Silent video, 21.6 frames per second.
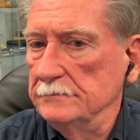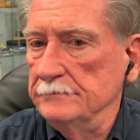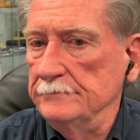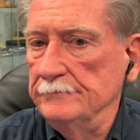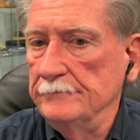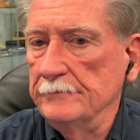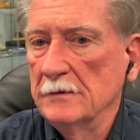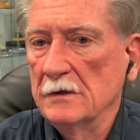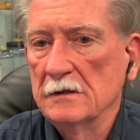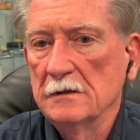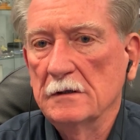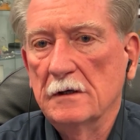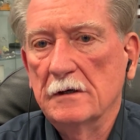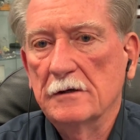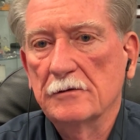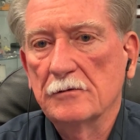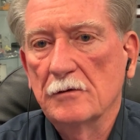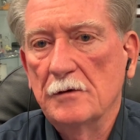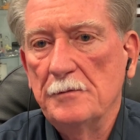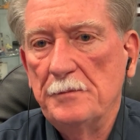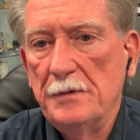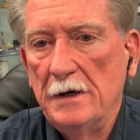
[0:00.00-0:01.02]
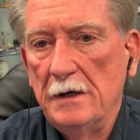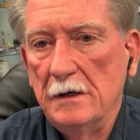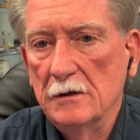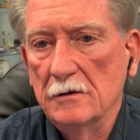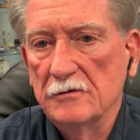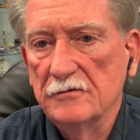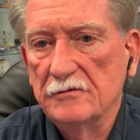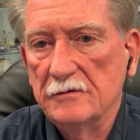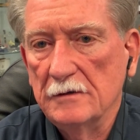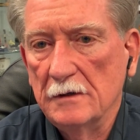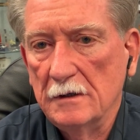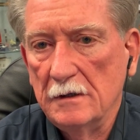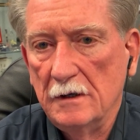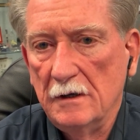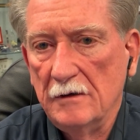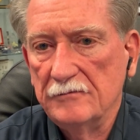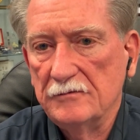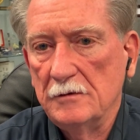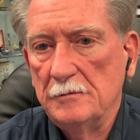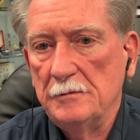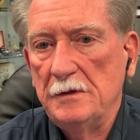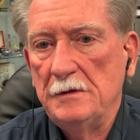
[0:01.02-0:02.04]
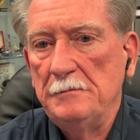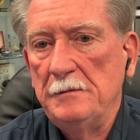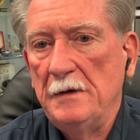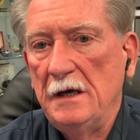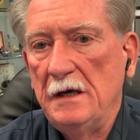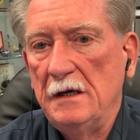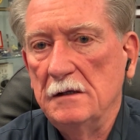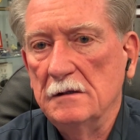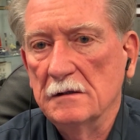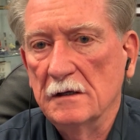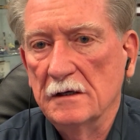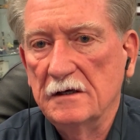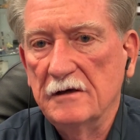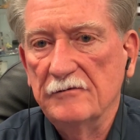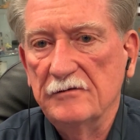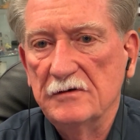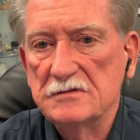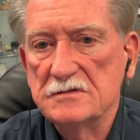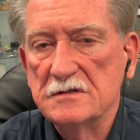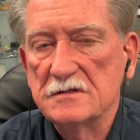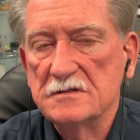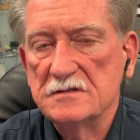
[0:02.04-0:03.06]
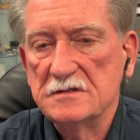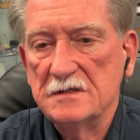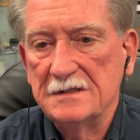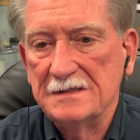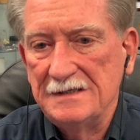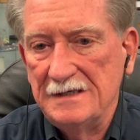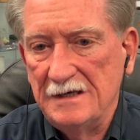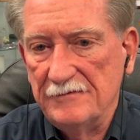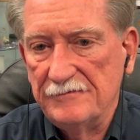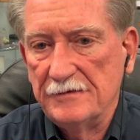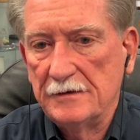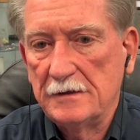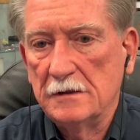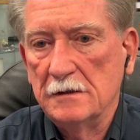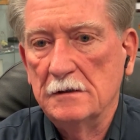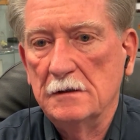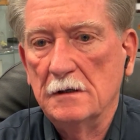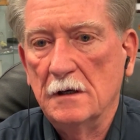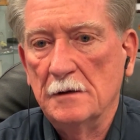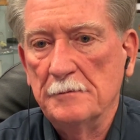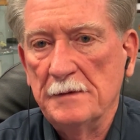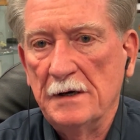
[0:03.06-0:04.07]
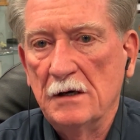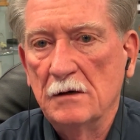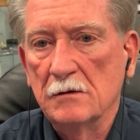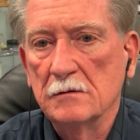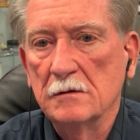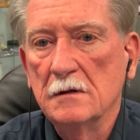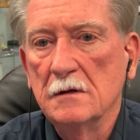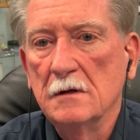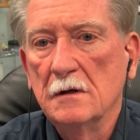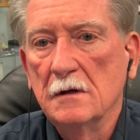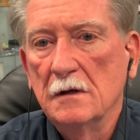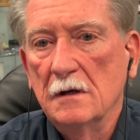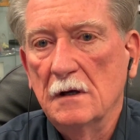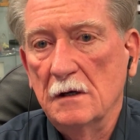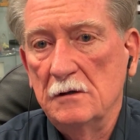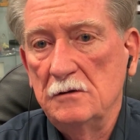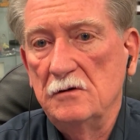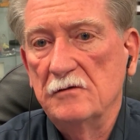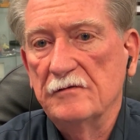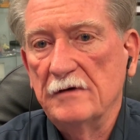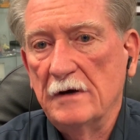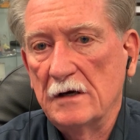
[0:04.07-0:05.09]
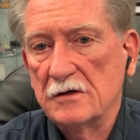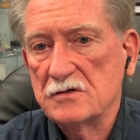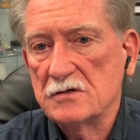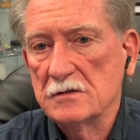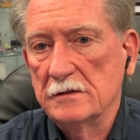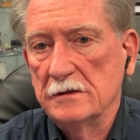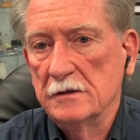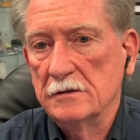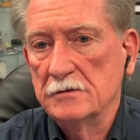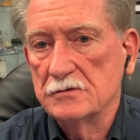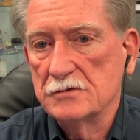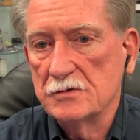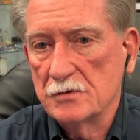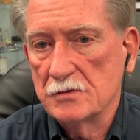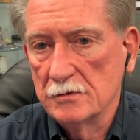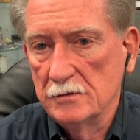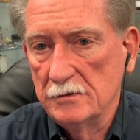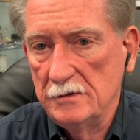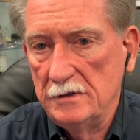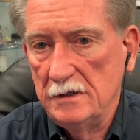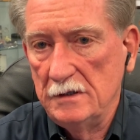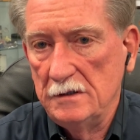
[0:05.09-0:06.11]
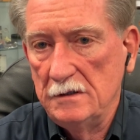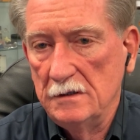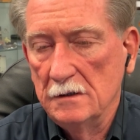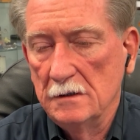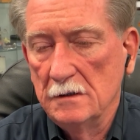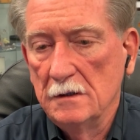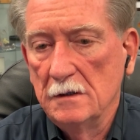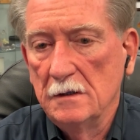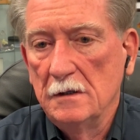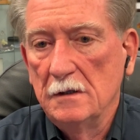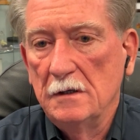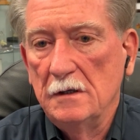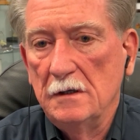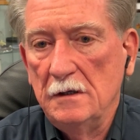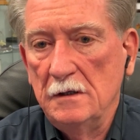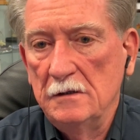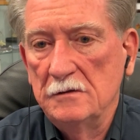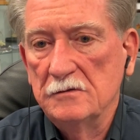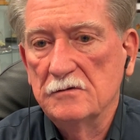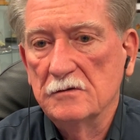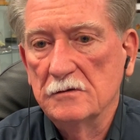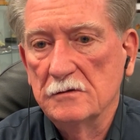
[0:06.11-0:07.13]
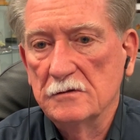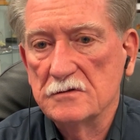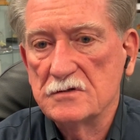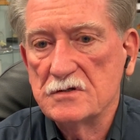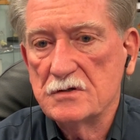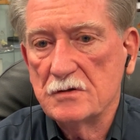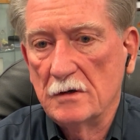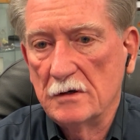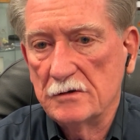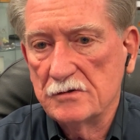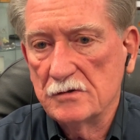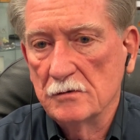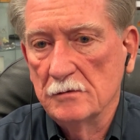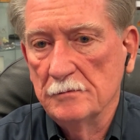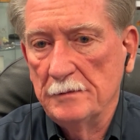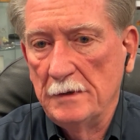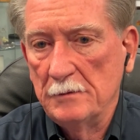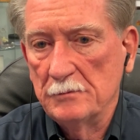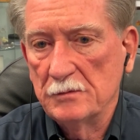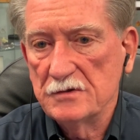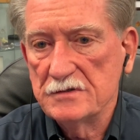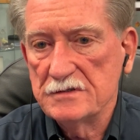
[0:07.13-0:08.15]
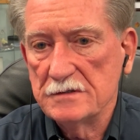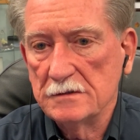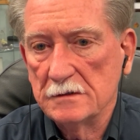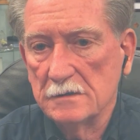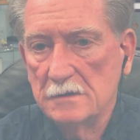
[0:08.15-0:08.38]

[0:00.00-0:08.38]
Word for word: a lot of the repairs that have to be made, like if it's a significant amount and you've actually intruded into the structural members of the